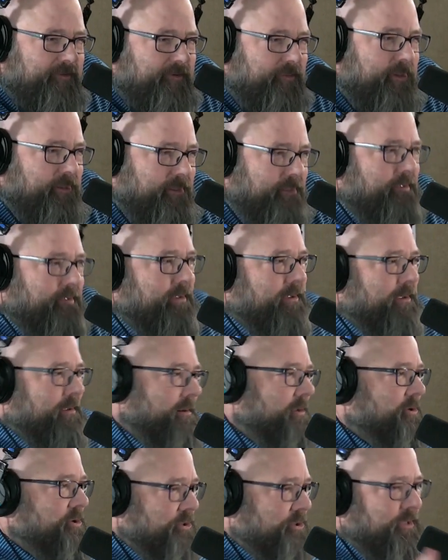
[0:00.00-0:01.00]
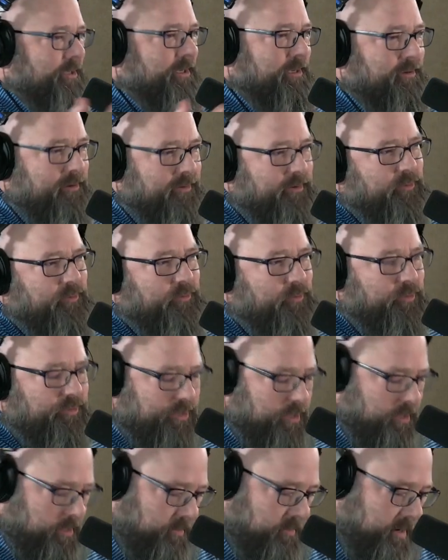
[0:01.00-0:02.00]
I mean, initially, we'll
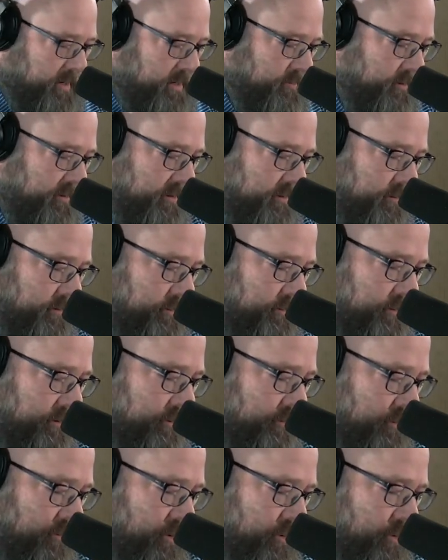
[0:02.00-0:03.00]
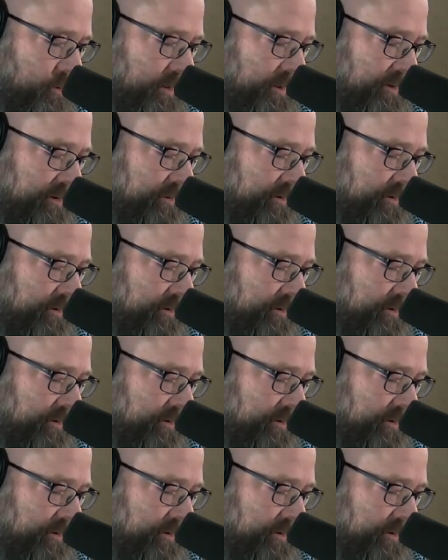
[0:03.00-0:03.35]
talk about what the role is,